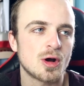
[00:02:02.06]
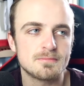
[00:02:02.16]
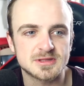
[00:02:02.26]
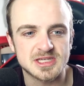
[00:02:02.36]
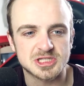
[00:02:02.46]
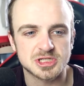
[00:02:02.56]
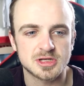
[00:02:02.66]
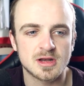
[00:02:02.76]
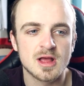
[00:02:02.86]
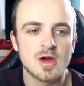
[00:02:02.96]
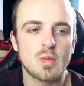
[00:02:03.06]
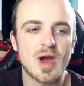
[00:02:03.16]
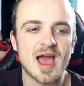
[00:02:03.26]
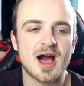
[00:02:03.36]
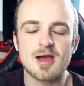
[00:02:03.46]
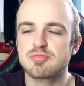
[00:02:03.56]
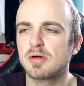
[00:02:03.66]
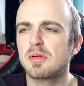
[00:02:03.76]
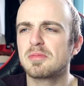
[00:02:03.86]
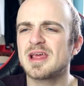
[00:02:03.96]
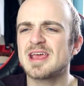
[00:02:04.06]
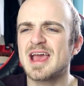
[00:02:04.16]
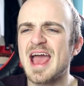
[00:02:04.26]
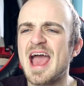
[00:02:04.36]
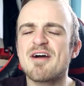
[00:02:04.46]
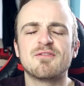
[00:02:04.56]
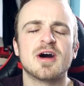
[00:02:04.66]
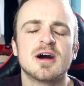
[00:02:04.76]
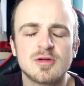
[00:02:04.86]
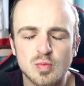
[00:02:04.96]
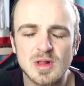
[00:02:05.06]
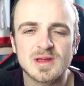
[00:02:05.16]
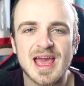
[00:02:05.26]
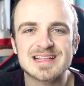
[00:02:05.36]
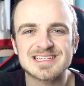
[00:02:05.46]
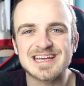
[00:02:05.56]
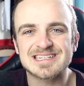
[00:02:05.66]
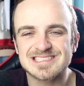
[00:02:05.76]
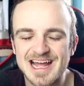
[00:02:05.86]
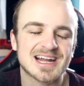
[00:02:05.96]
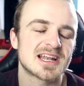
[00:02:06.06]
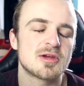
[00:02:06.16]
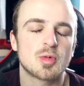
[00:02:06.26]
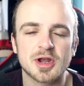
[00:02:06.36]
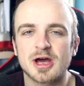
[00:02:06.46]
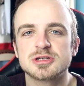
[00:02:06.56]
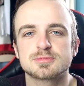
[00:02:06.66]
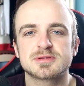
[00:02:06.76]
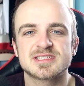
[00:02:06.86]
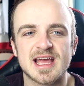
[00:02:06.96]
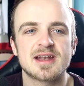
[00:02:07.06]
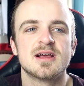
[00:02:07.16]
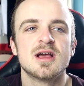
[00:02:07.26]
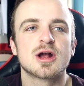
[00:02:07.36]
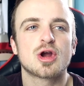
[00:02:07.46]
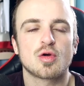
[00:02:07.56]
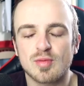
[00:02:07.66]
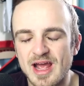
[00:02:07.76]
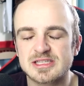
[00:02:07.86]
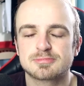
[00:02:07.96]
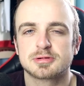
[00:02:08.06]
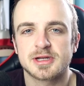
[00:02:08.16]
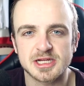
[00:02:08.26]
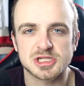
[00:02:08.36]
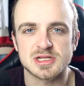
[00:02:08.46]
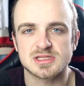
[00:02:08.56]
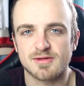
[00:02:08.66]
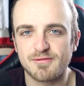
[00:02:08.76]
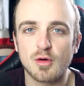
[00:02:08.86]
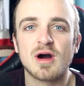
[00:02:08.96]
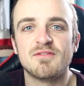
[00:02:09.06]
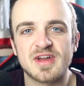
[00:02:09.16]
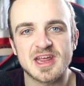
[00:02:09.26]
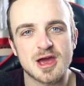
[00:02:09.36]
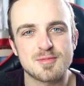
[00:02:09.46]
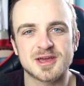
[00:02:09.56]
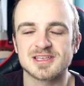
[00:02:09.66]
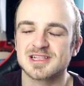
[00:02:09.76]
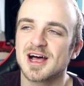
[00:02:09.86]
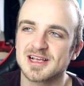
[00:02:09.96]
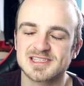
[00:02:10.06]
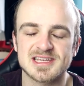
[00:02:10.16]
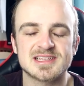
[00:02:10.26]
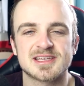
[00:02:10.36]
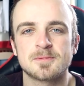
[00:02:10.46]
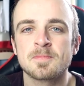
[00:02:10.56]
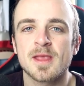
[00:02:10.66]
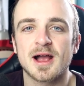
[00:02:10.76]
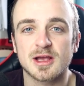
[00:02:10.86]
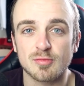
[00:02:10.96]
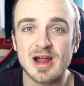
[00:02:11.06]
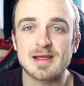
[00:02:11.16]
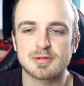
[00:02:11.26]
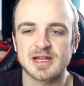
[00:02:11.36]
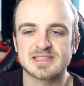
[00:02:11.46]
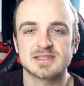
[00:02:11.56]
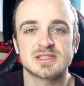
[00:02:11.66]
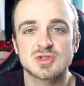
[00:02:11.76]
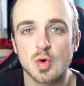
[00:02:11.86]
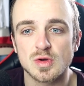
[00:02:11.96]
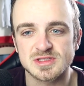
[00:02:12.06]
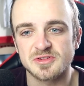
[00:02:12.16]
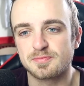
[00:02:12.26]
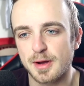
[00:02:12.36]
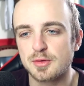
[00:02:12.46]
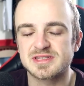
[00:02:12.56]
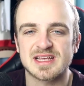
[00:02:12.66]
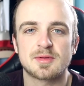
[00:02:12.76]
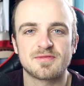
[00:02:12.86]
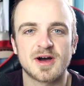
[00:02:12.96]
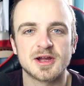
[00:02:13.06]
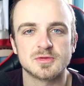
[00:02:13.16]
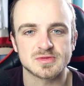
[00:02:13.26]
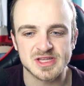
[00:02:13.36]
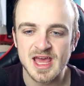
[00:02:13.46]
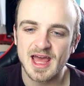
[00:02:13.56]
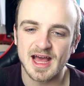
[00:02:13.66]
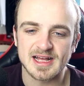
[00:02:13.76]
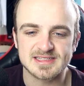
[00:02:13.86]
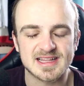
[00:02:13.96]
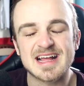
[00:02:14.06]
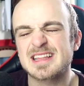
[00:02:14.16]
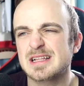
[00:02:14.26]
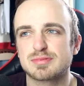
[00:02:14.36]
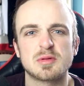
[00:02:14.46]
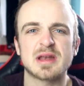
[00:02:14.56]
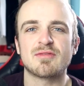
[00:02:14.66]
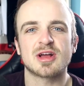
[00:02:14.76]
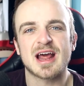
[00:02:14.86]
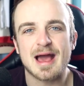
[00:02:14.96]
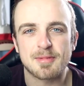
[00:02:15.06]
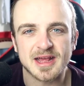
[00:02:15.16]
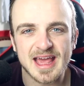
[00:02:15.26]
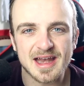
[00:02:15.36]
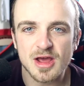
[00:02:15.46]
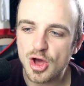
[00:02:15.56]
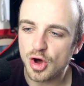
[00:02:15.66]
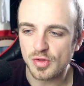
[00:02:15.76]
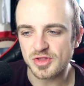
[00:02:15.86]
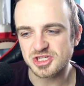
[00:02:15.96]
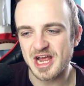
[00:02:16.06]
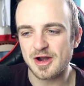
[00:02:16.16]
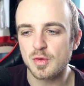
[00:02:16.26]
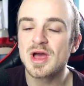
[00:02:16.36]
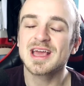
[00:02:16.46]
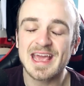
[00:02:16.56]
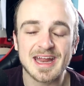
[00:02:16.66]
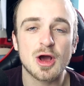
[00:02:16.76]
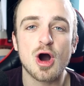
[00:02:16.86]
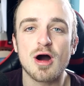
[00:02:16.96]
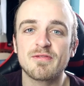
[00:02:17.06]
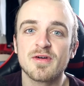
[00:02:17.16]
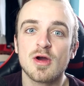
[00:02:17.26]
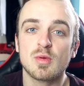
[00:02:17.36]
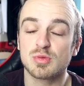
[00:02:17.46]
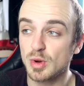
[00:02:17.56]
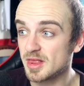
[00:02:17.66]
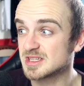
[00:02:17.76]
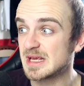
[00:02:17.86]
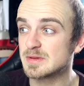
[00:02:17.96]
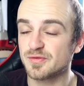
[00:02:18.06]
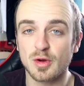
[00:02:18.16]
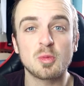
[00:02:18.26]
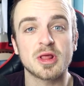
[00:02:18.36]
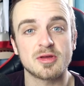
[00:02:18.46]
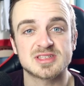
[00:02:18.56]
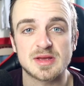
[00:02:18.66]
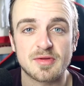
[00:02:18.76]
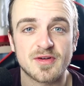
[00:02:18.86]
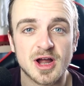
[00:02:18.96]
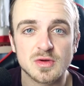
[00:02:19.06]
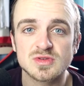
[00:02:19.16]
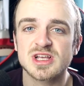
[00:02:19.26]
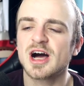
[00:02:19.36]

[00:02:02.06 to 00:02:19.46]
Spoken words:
competition where I probably ever will get exactly 100% correct predictions for a video, because last season I correctly predicted the scores of both semi-finals, so that's probably never going to happen again on the channel. Kicking it off with one of the teams from one of those semi-finals,